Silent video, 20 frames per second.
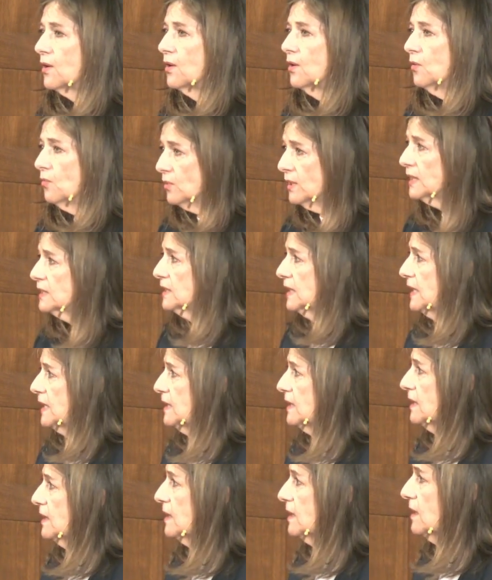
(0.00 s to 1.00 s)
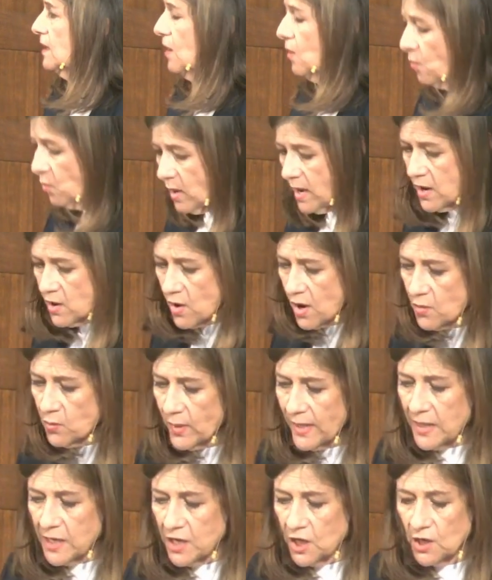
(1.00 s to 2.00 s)
Really? Where are
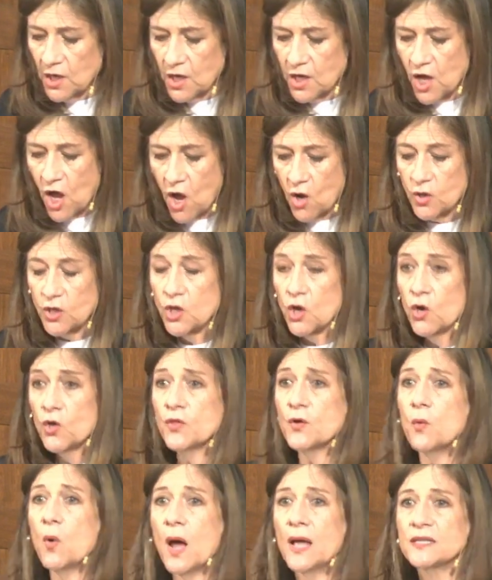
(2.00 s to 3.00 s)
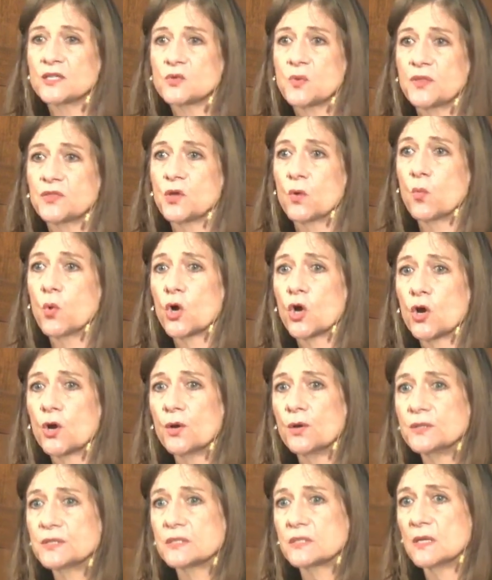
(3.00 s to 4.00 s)
we going to go? You're the ones with the
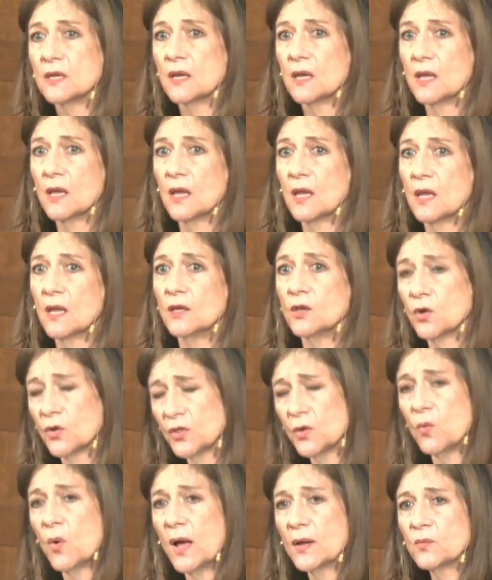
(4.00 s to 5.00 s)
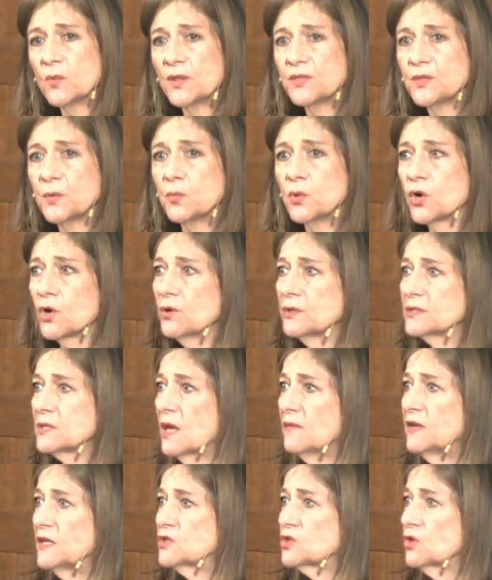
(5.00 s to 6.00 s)
words. You're the one with the words
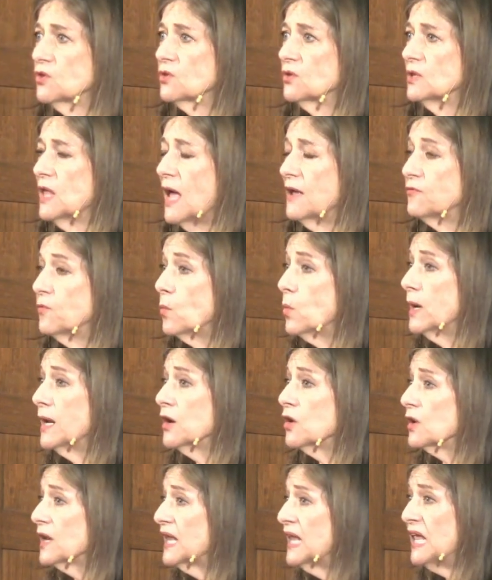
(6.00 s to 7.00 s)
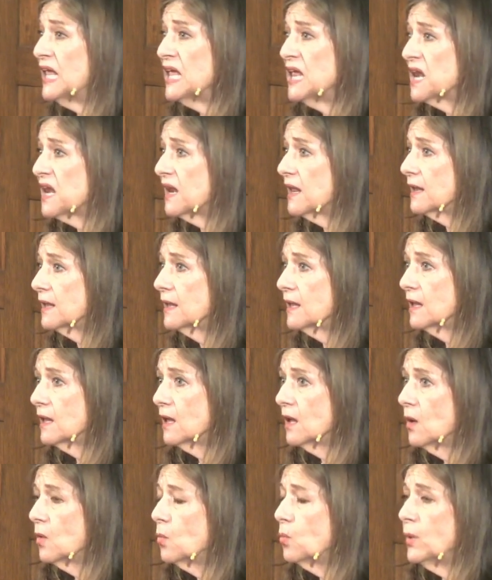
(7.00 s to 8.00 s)
of eternal life. We're in.
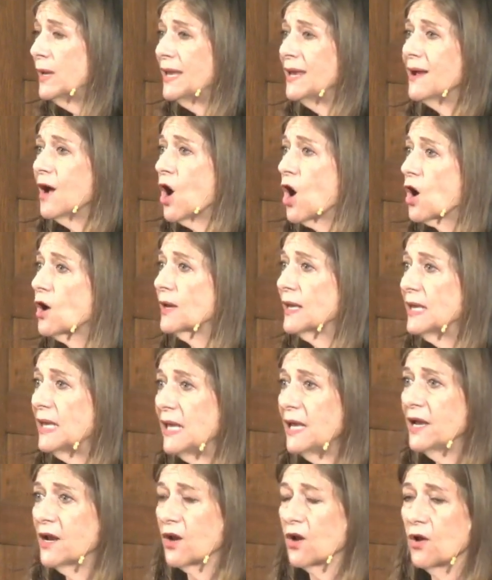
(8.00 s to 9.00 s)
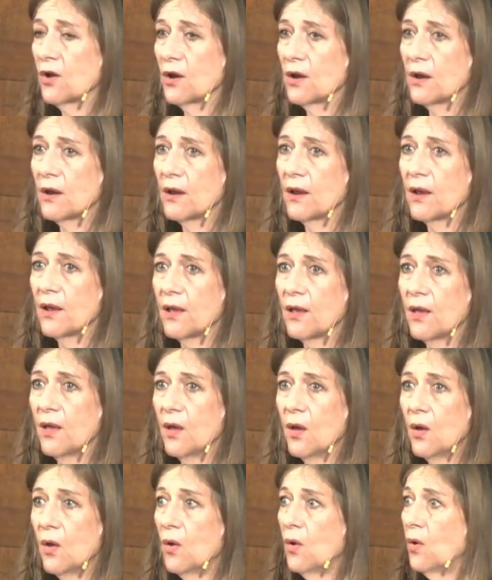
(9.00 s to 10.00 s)
We are here.
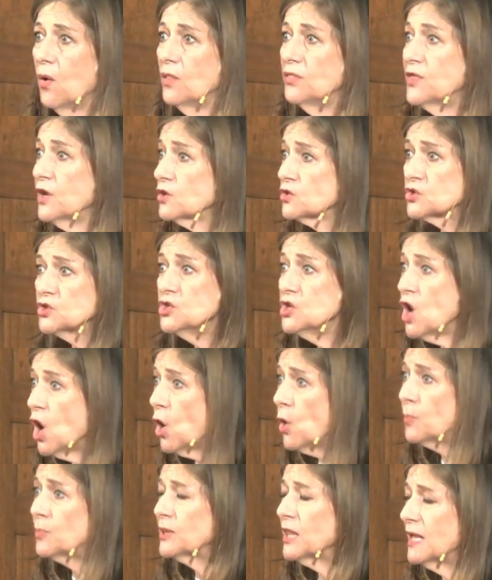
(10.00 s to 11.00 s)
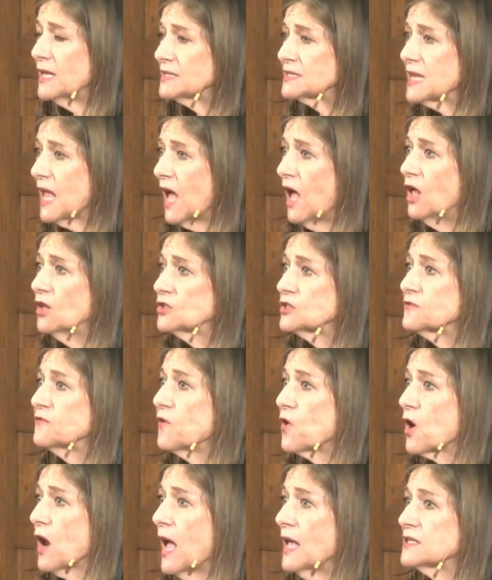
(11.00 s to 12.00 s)
There's no place else
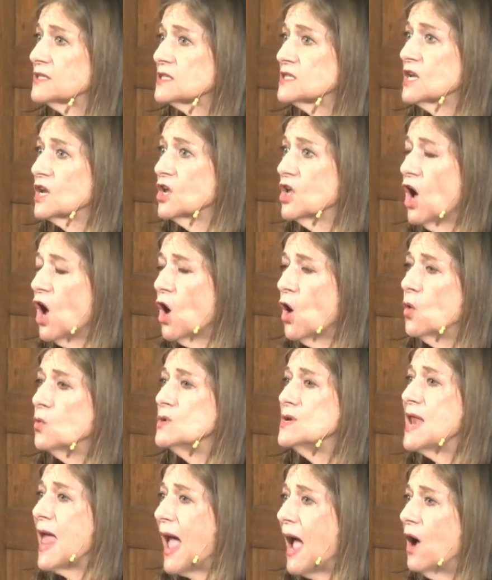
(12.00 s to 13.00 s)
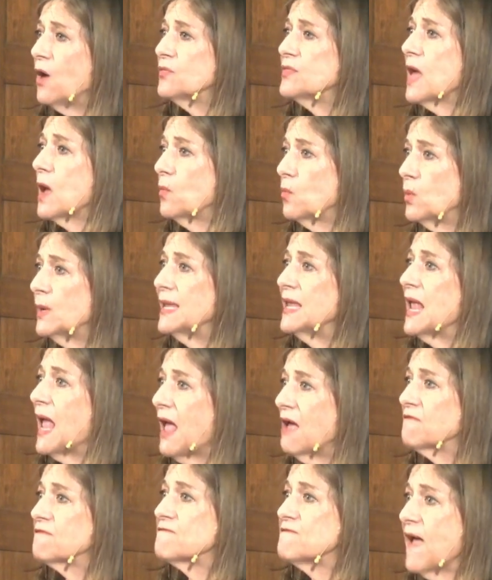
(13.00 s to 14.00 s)
for us to go now that we
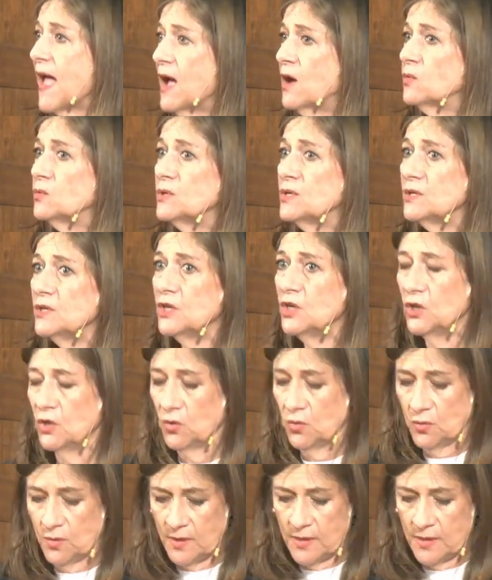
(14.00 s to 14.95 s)
have found you.